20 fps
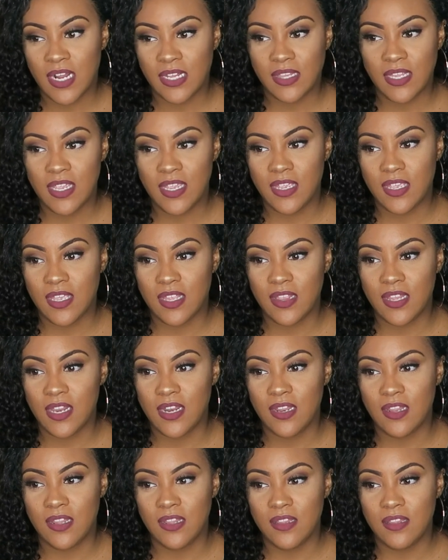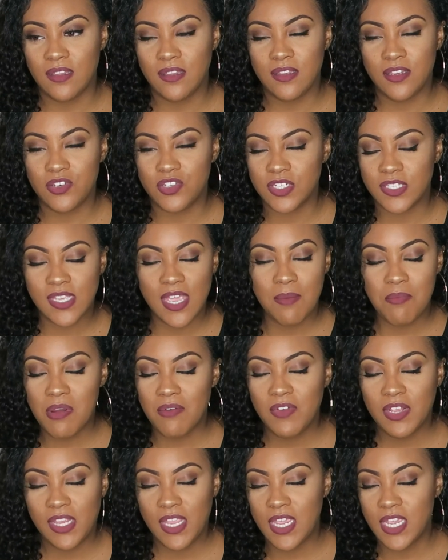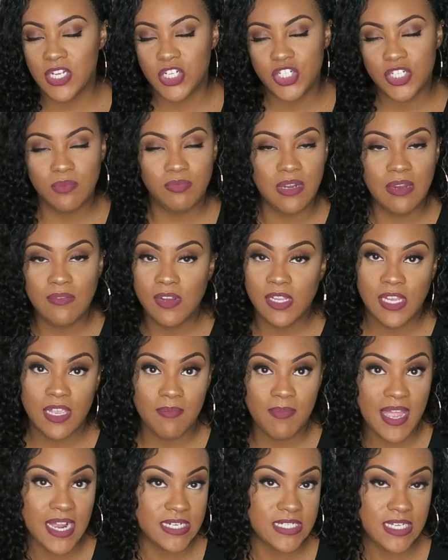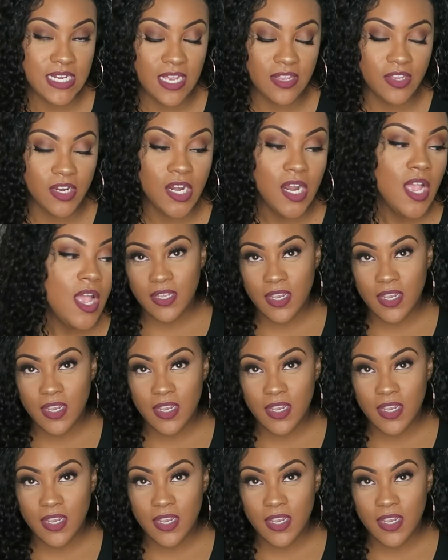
I think, and then you just kept everything and shipped everything back together.